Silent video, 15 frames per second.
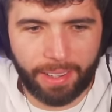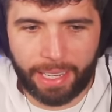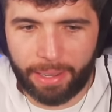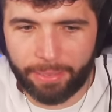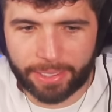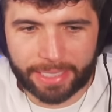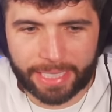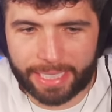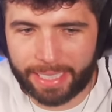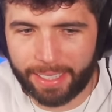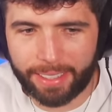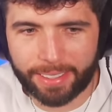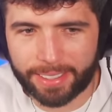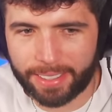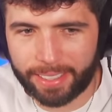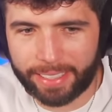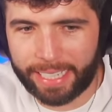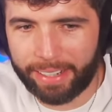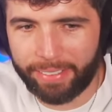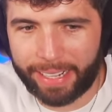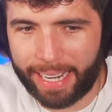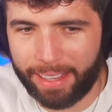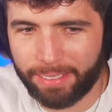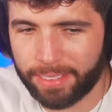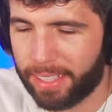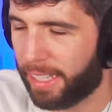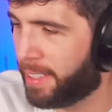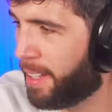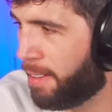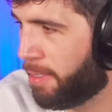I was clearing out
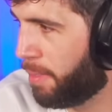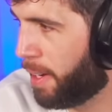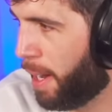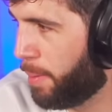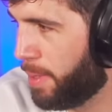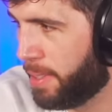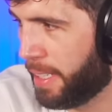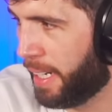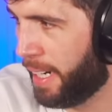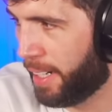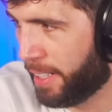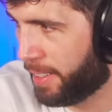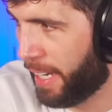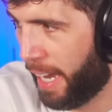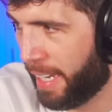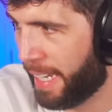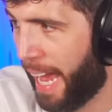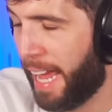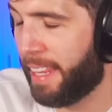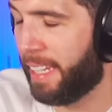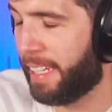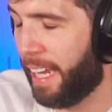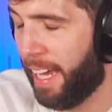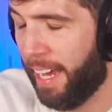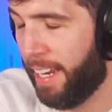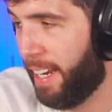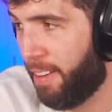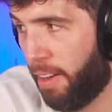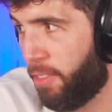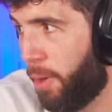like stuff from cupboards and it landed there
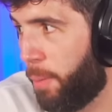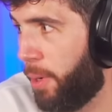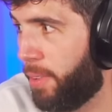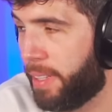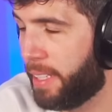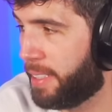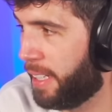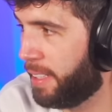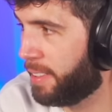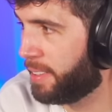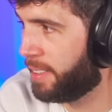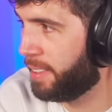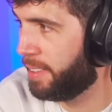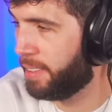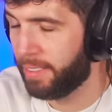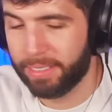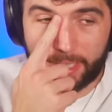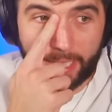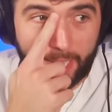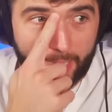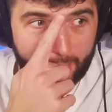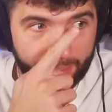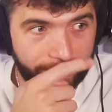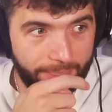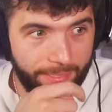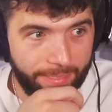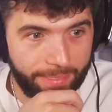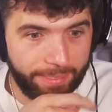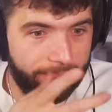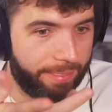and I've not moved it since. So yeah,
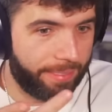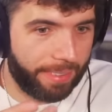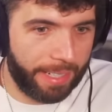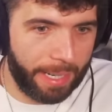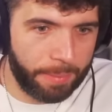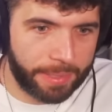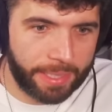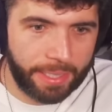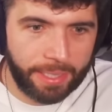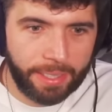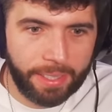vibes.